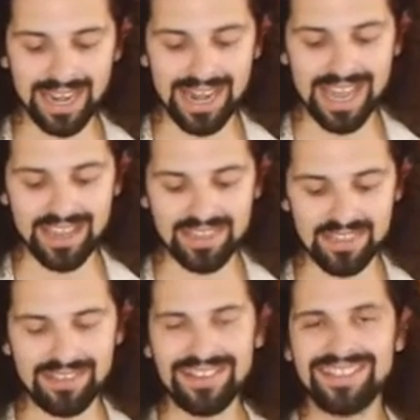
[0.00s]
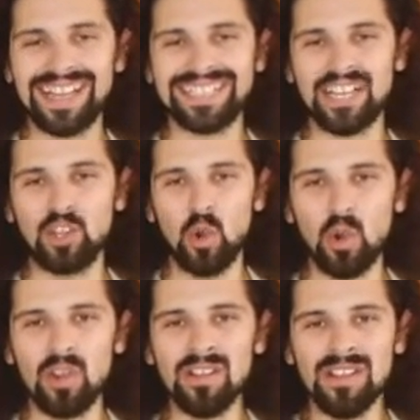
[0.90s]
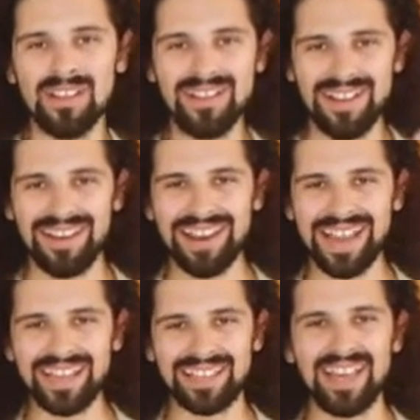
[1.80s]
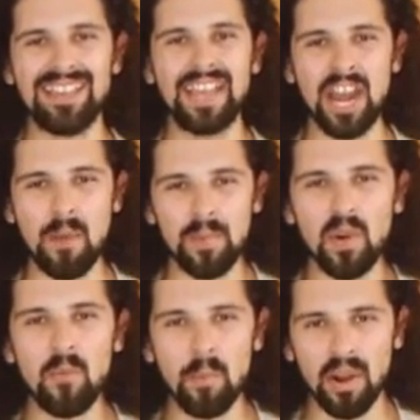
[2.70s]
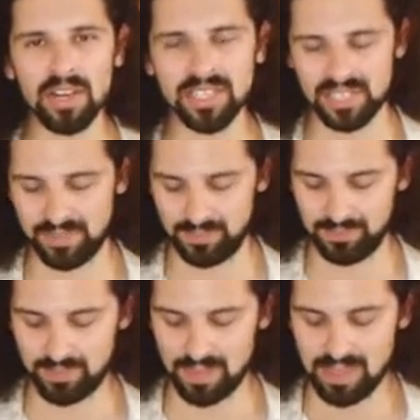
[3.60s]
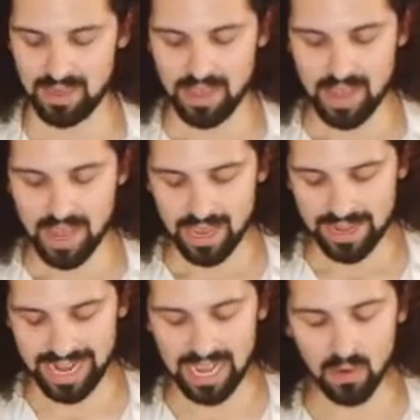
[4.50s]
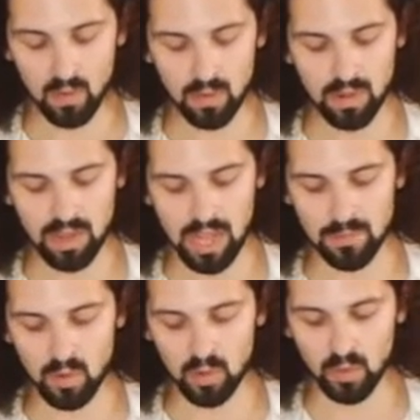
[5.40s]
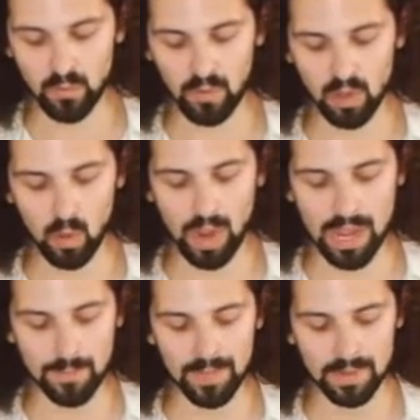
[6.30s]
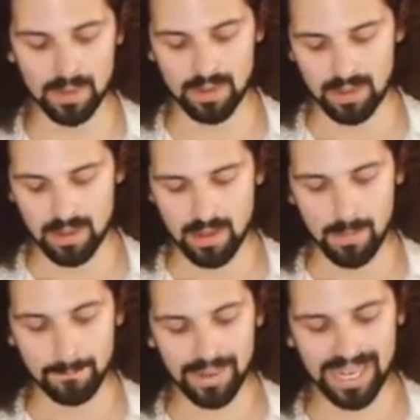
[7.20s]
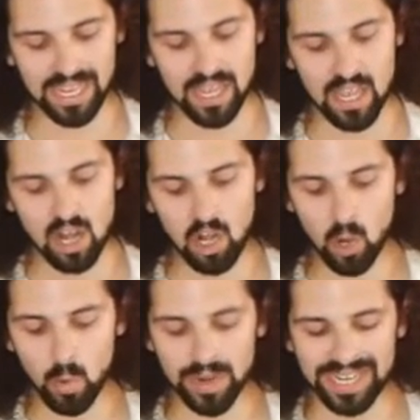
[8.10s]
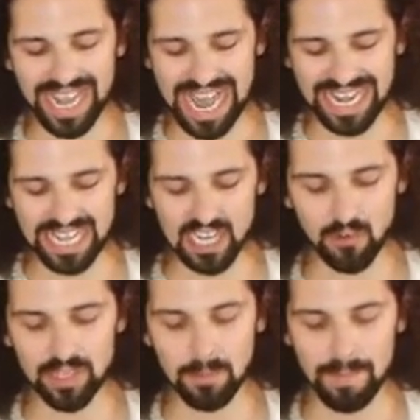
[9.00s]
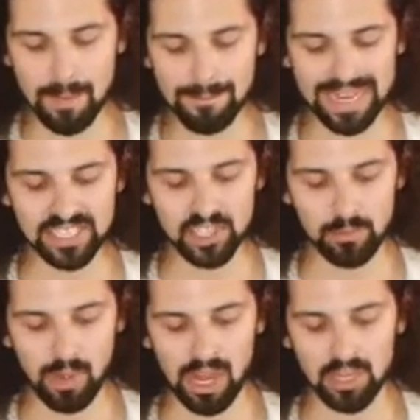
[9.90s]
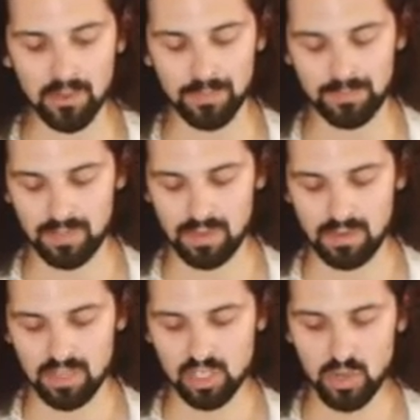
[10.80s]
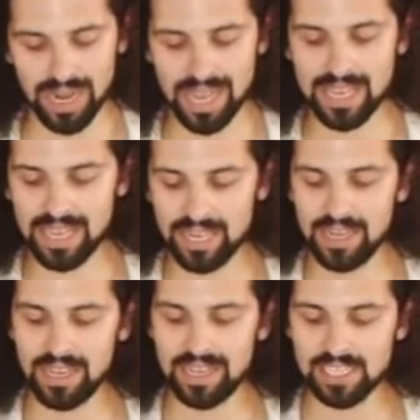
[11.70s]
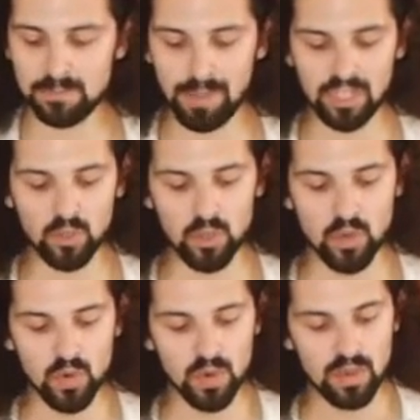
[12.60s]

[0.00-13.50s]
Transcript: length. That's the total length, the number of bars. Now, I'm going to follow up by lowering a little bit my master volume so that I can speak to you